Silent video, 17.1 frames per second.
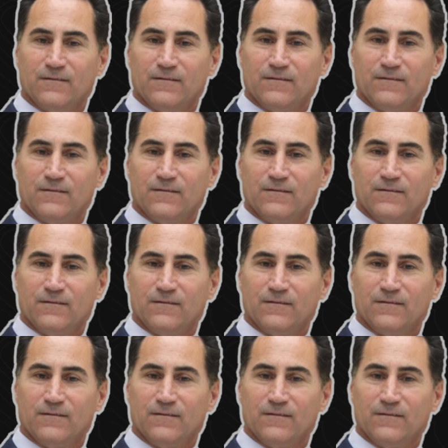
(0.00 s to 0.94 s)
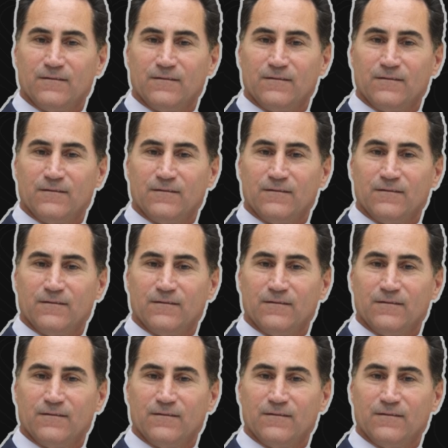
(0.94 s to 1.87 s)

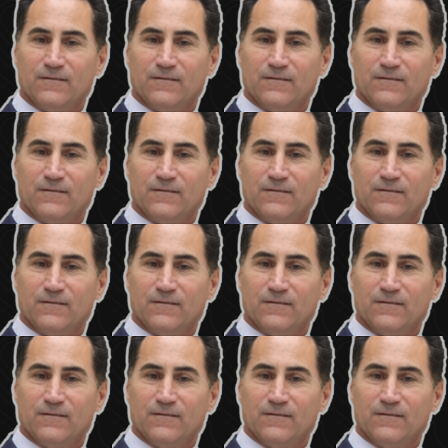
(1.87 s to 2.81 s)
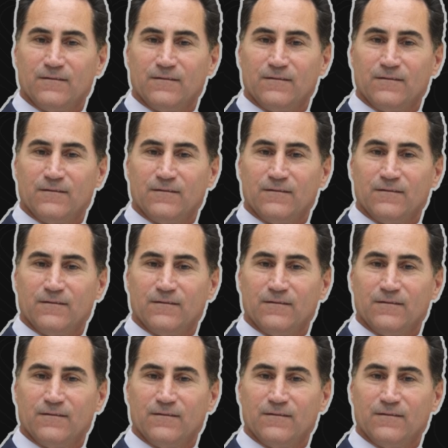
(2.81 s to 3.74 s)

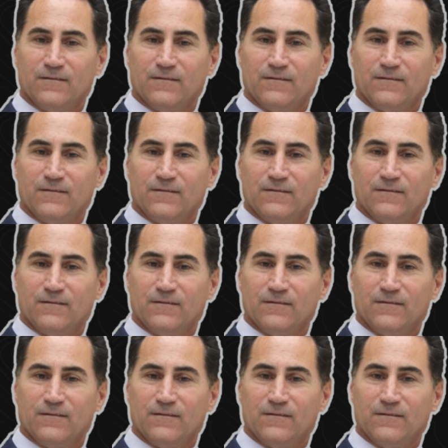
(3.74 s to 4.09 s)
[no speech]